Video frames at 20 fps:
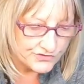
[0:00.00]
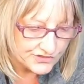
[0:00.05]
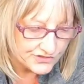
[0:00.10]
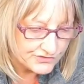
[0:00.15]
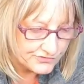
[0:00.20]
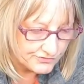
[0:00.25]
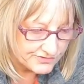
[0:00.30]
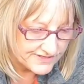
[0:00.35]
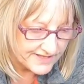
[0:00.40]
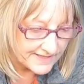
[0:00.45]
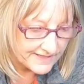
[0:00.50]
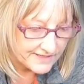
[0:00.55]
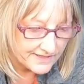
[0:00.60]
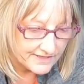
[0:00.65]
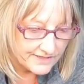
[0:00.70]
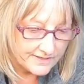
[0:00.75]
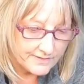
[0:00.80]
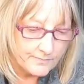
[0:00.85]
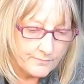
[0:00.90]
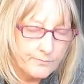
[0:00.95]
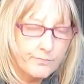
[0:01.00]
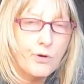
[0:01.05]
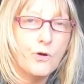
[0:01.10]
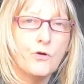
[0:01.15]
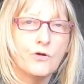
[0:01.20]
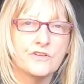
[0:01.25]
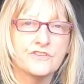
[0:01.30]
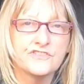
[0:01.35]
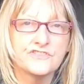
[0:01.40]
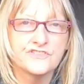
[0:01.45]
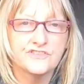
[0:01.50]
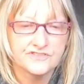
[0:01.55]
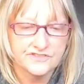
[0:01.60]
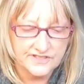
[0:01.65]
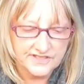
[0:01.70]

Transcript: just using pots.